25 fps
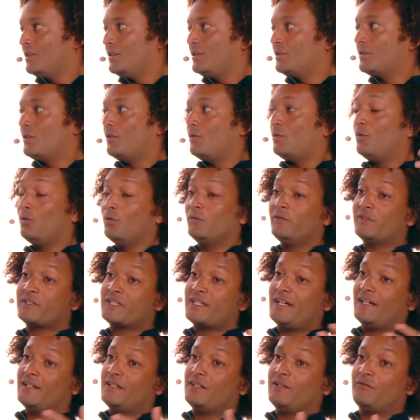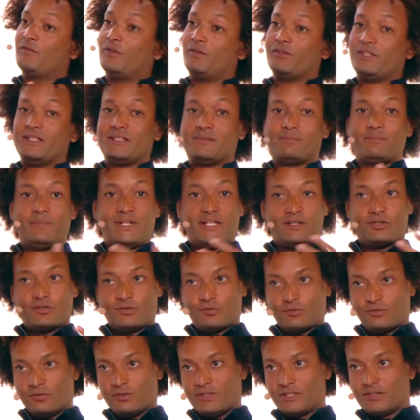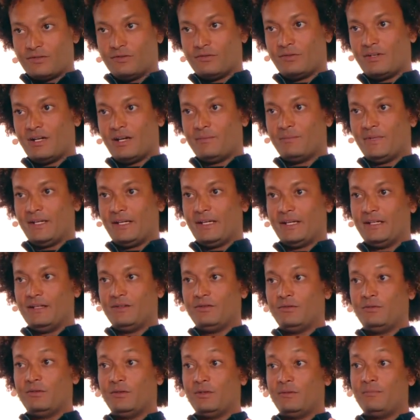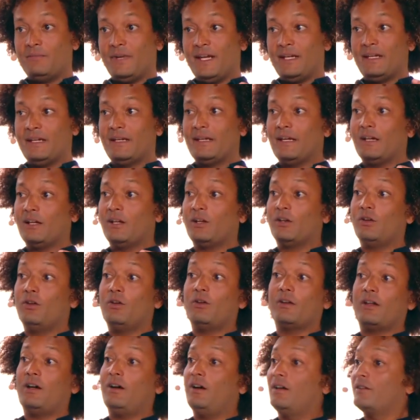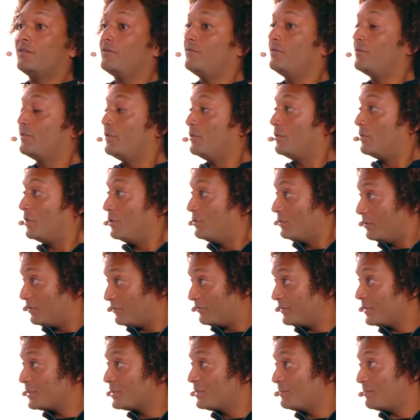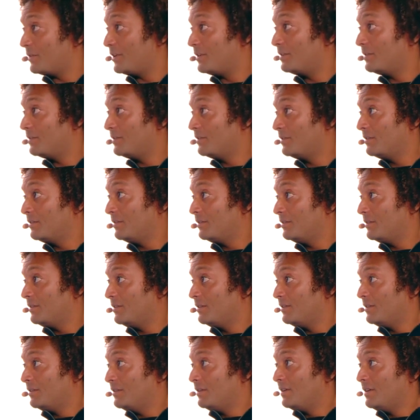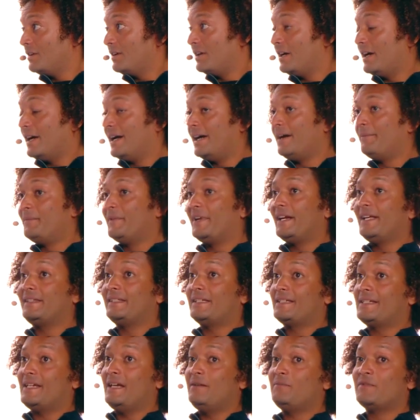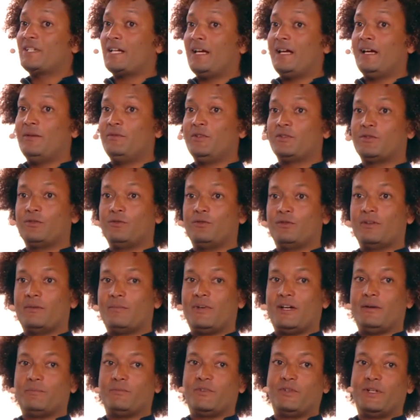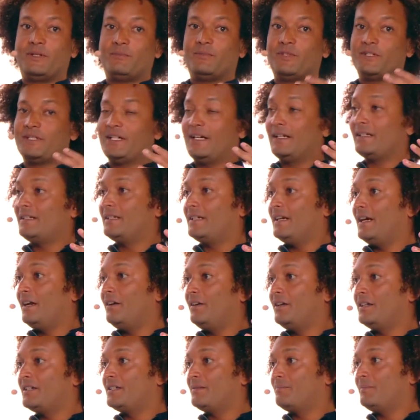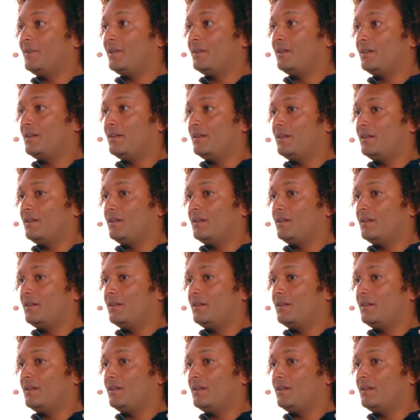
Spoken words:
So all of a sudden, you've got these big trawlers who are coming in who are making it a lot harder for your local fishermen. And at the same time, you're talking about marine protected areas, but